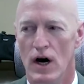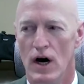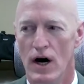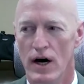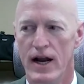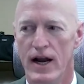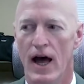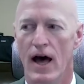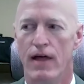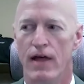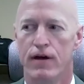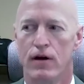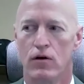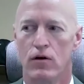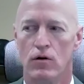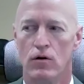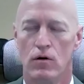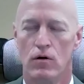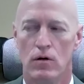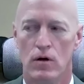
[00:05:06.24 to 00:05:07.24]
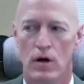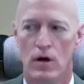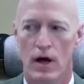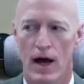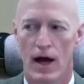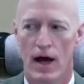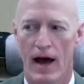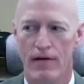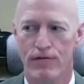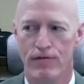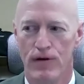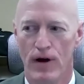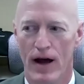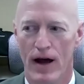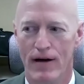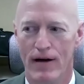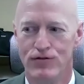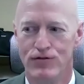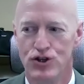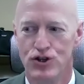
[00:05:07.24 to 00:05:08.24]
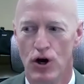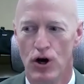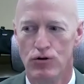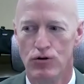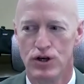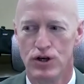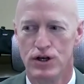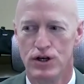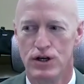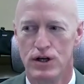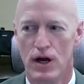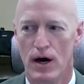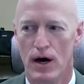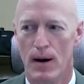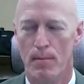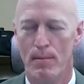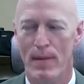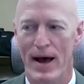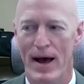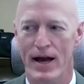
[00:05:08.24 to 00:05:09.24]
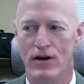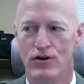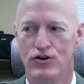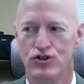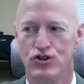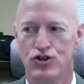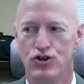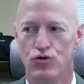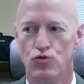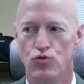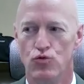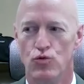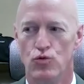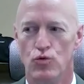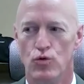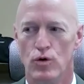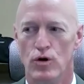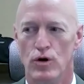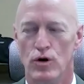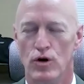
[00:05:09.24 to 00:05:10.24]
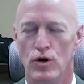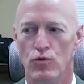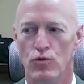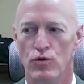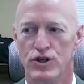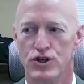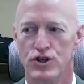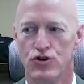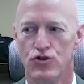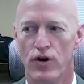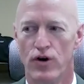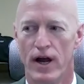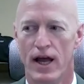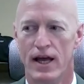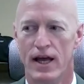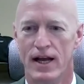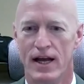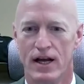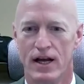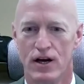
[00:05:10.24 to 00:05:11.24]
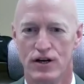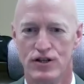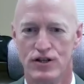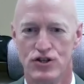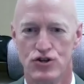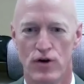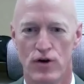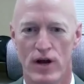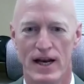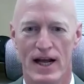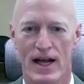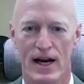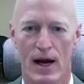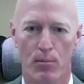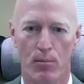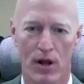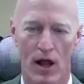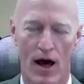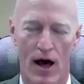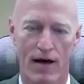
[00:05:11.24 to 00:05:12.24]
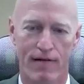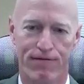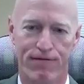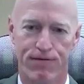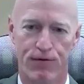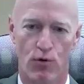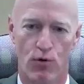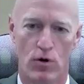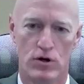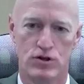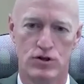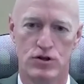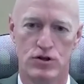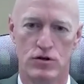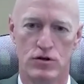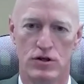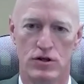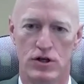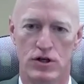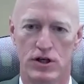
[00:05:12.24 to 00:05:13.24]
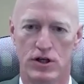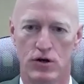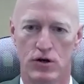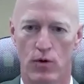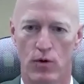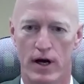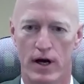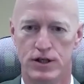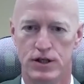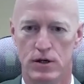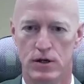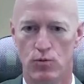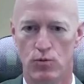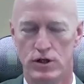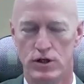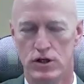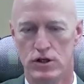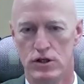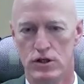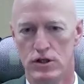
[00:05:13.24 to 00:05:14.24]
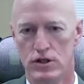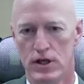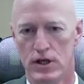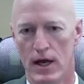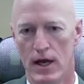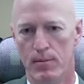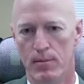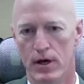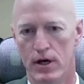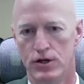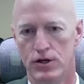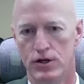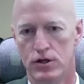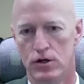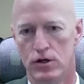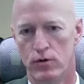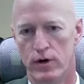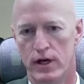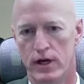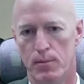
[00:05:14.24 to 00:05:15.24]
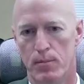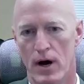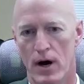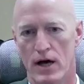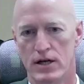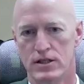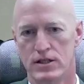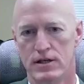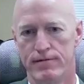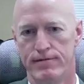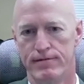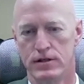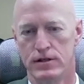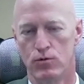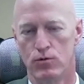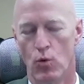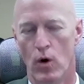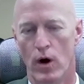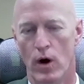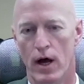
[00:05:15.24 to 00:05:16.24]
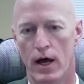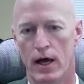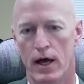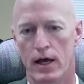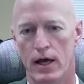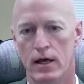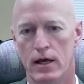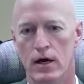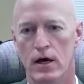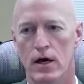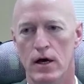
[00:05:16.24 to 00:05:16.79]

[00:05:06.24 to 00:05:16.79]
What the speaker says: unethical have chosen manners to restrain and constrain and apply force to the situation, which is the same issue, in a positivist way,